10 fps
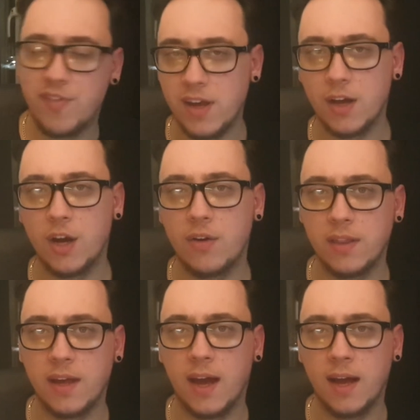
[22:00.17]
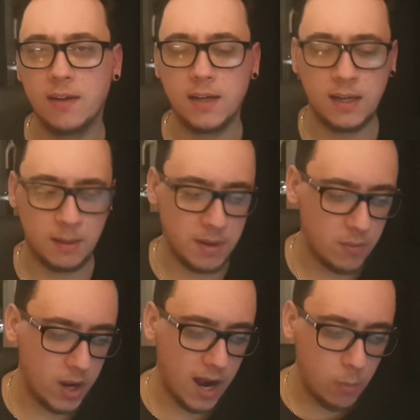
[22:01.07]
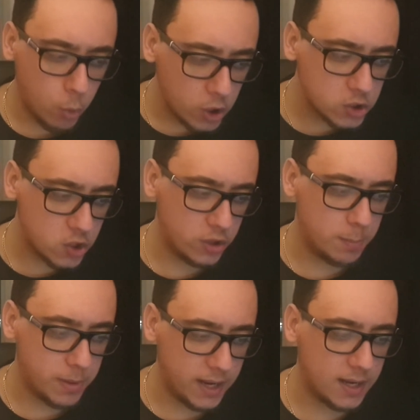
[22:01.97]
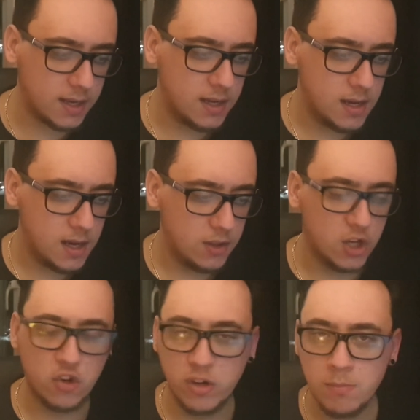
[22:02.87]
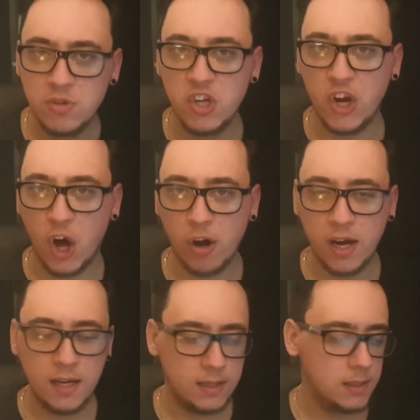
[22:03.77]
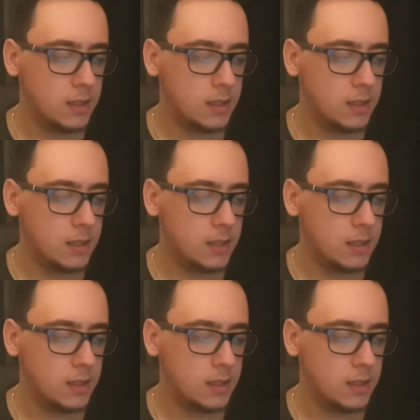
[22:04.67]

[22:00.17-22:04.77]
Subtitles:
Fear Her in there. I was going to pick The Crimson Horror,